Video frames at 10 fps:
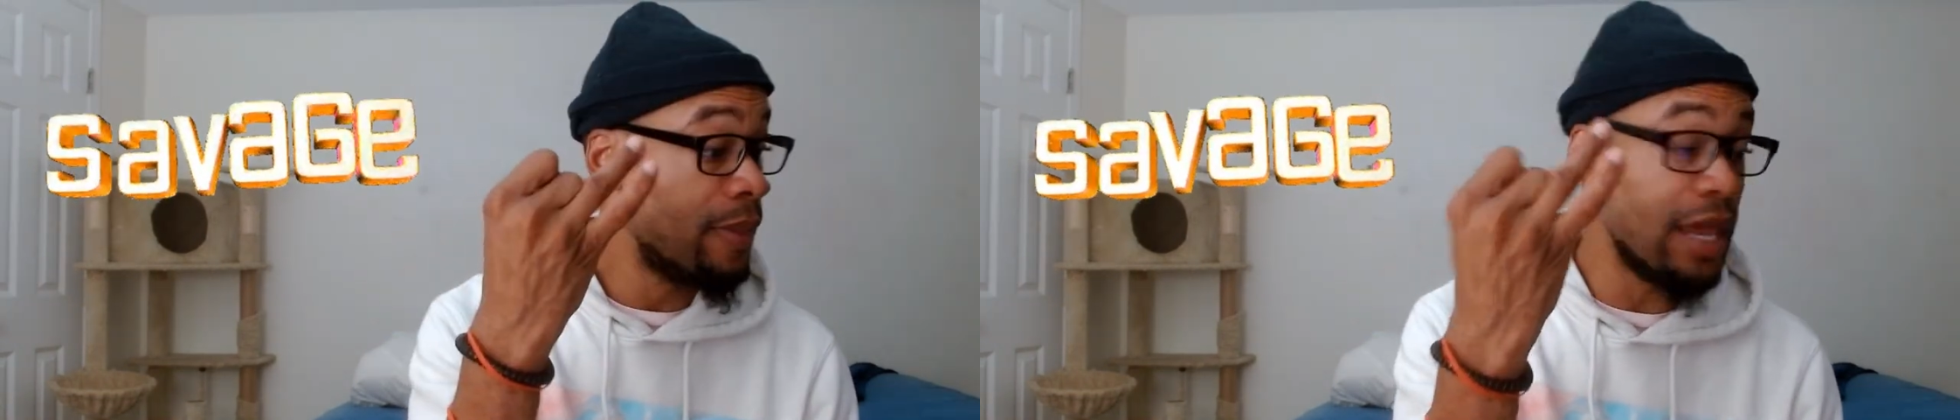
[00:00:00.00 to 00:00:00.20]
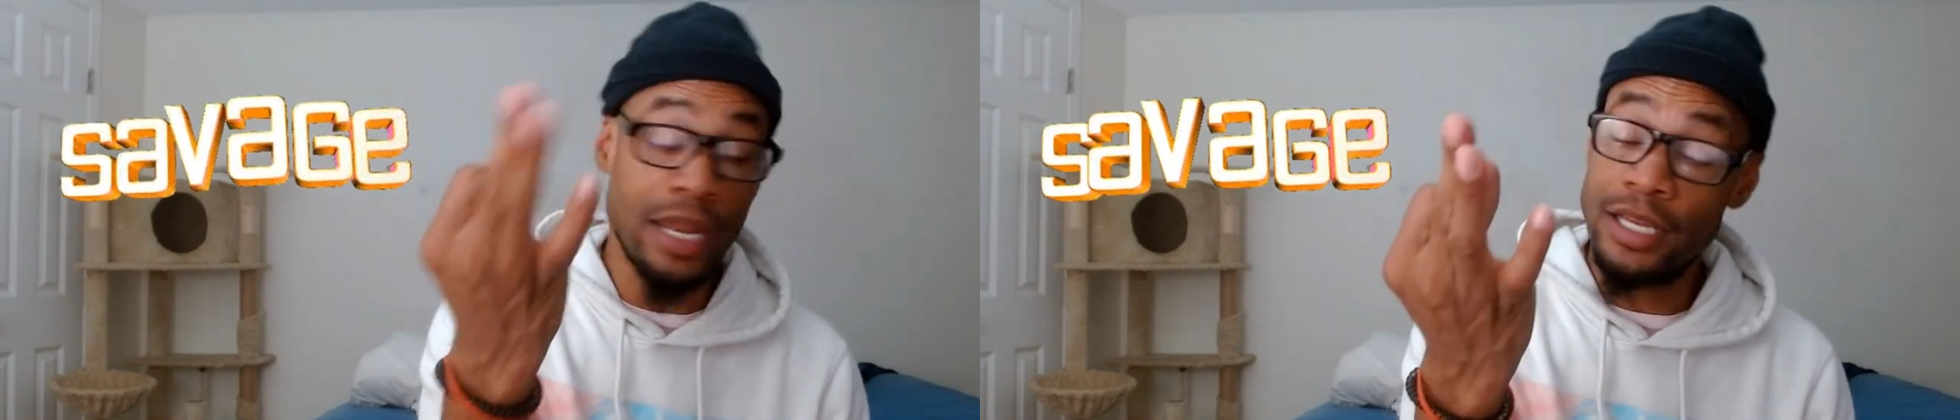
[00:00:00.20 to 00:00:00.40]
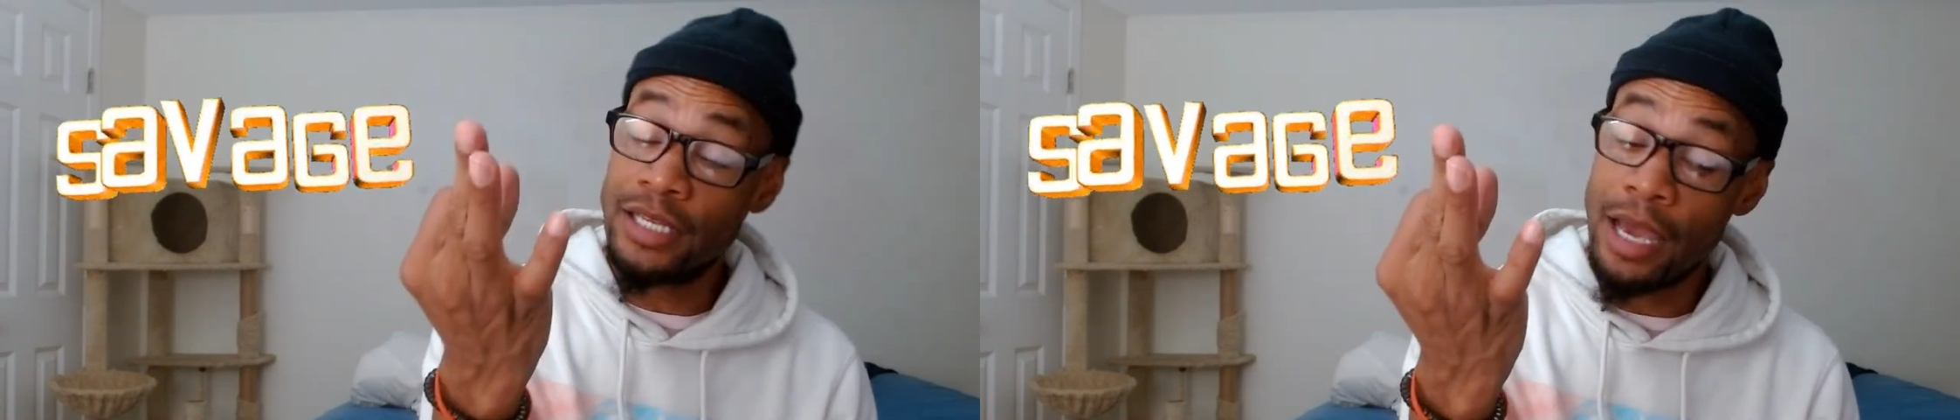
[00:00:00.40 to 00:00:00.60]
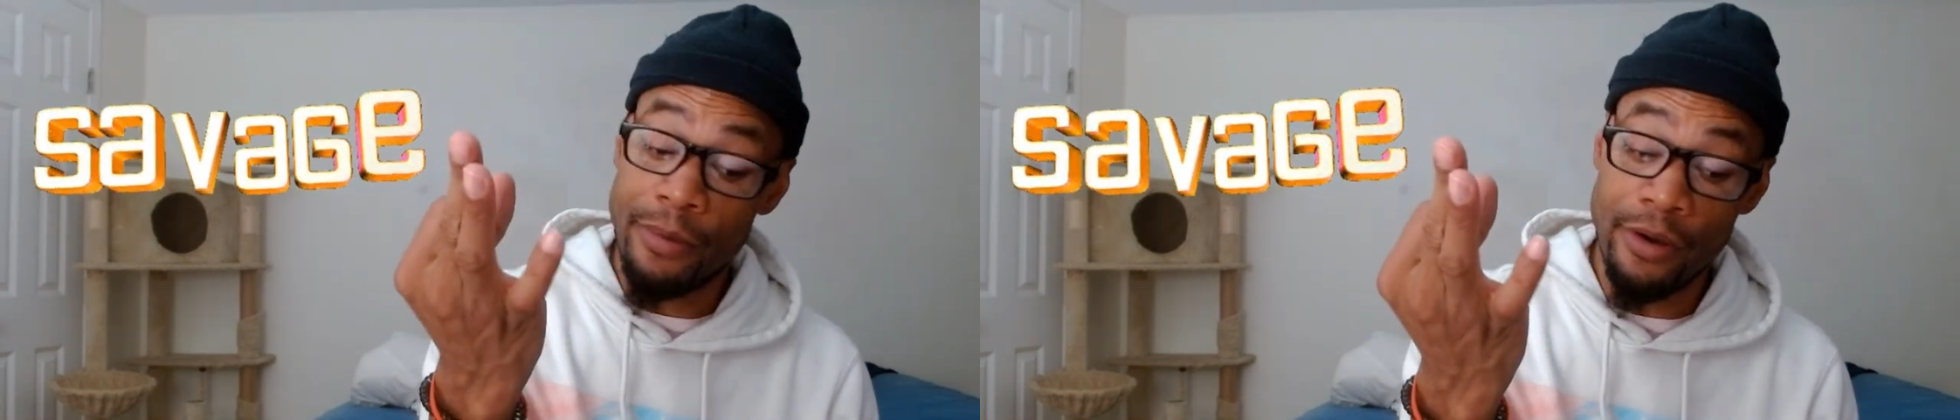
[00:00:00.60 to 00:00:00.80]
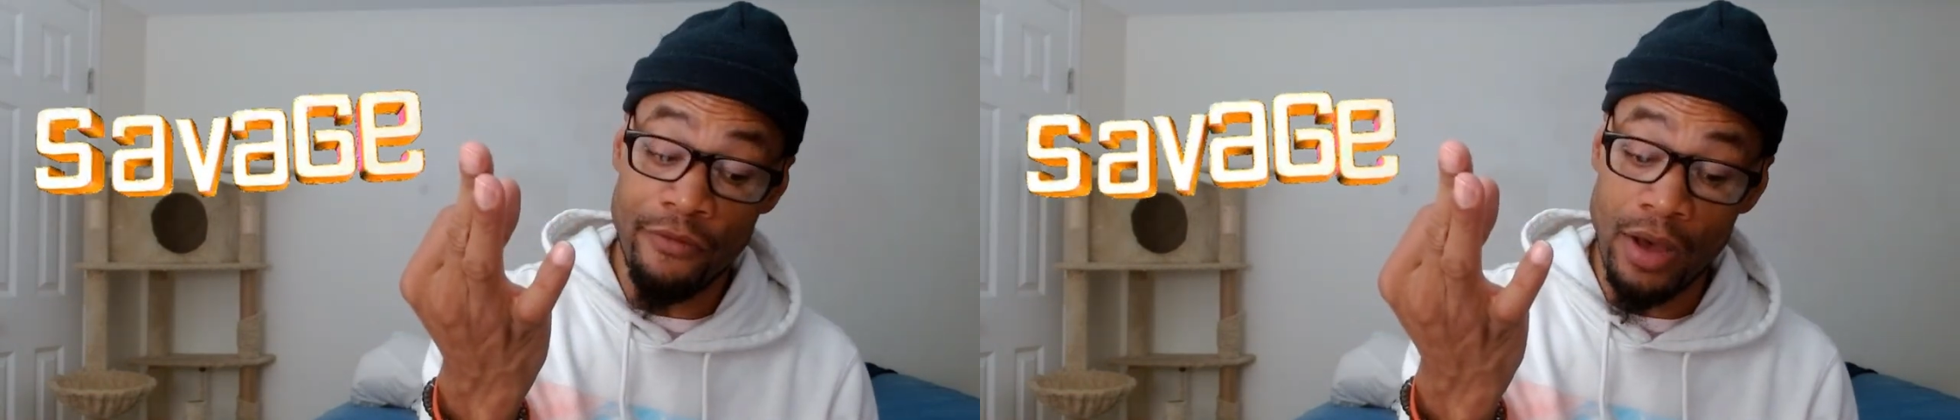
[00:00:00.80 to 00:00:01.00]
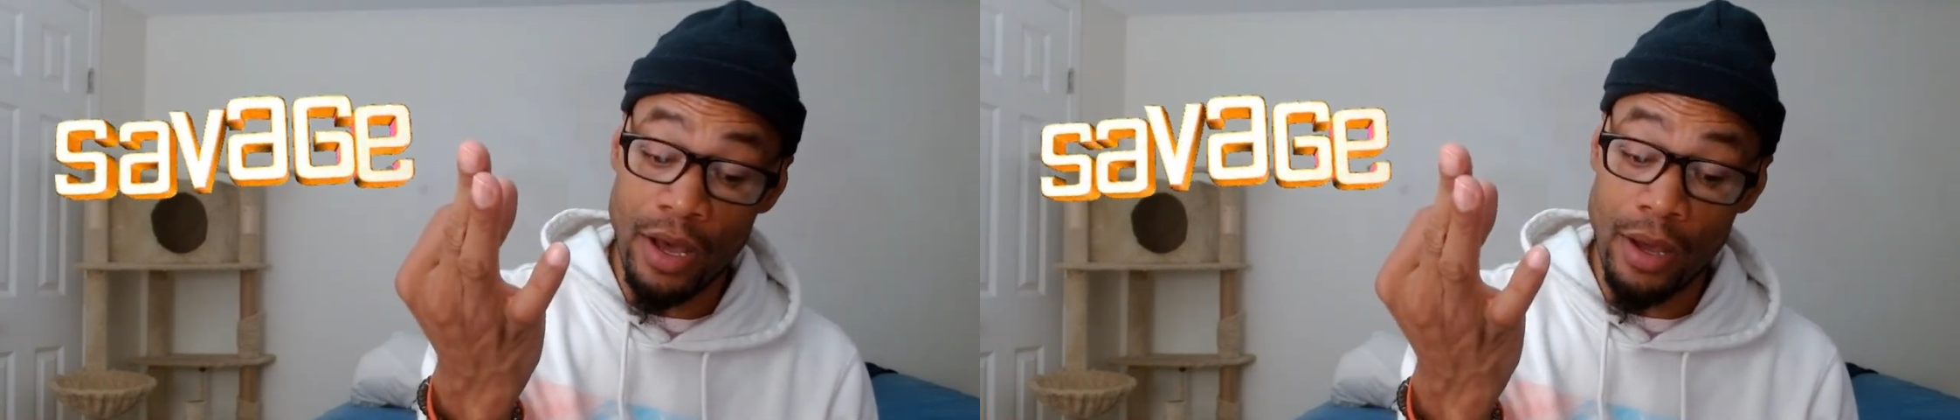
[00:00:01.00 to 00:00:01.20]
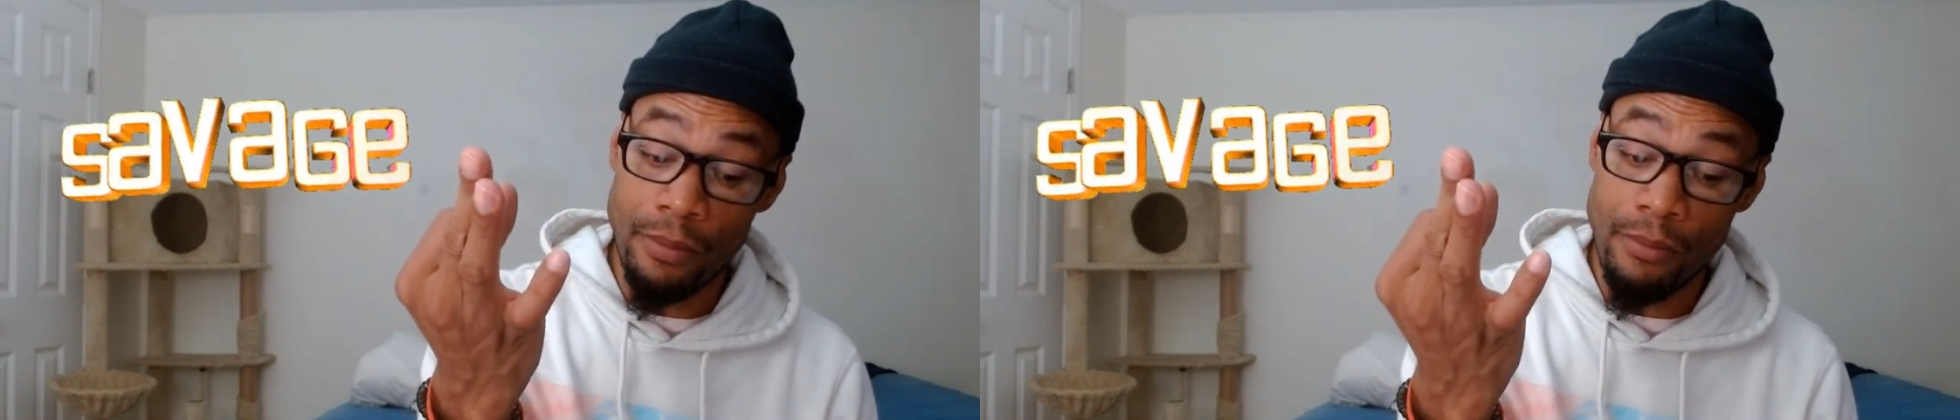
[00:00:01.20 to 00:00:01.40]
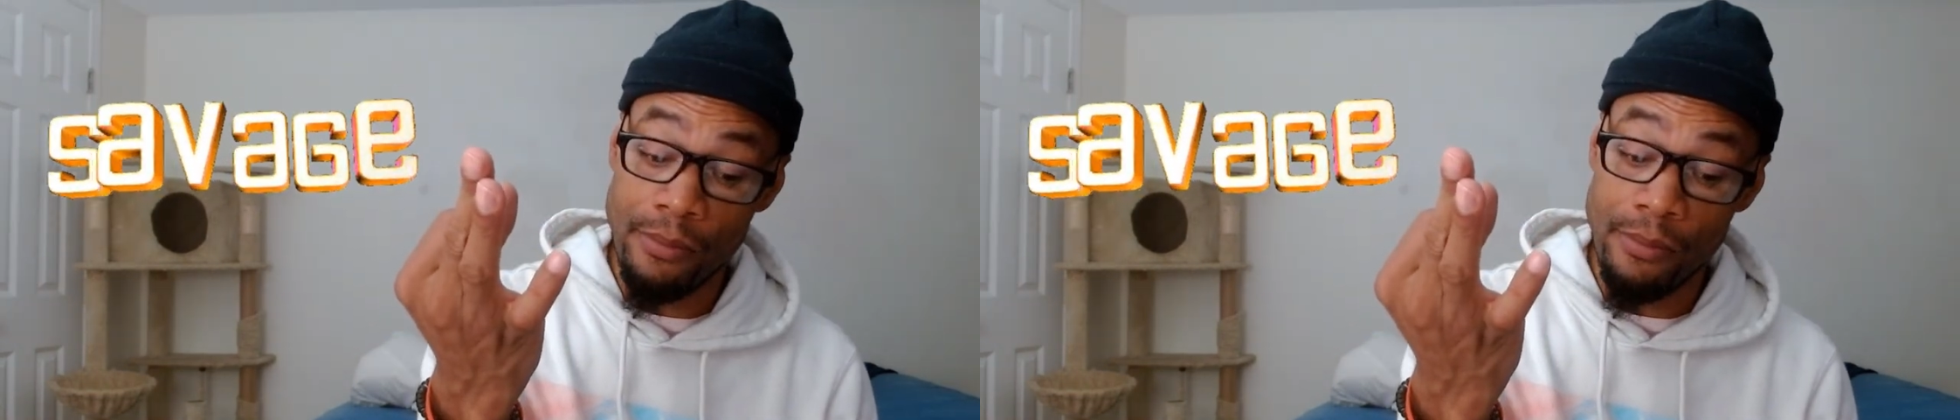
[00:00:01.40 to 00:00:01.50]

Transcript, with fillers: any type of uh, uh,